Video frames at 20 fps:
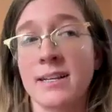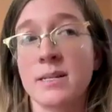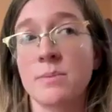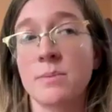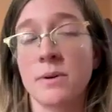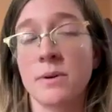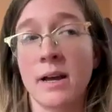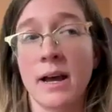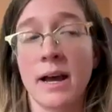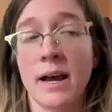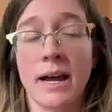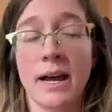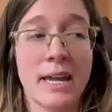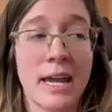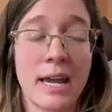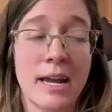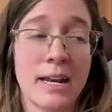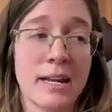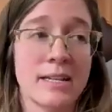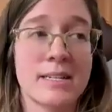
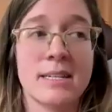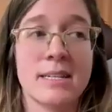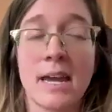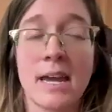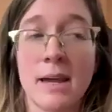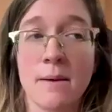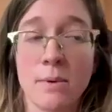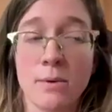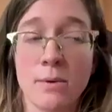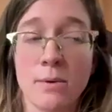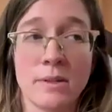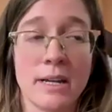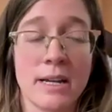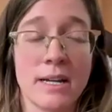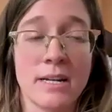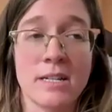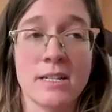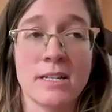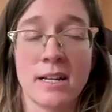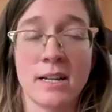escape old
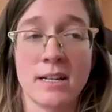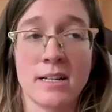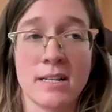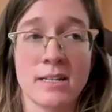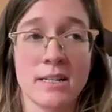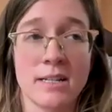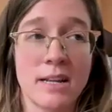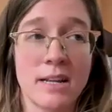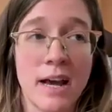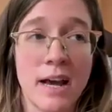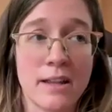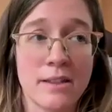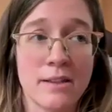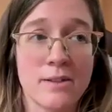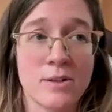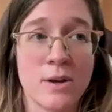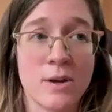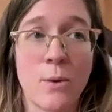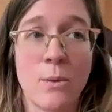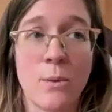age, sickness, and death.
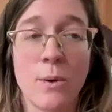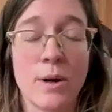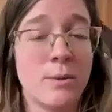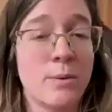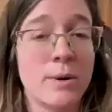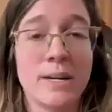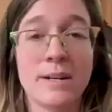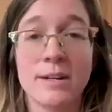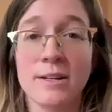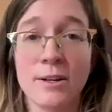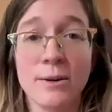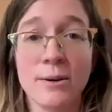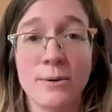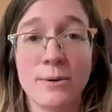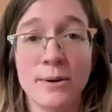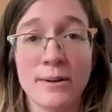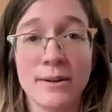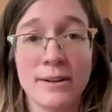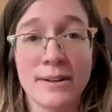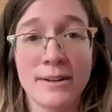So what are we to
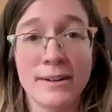do?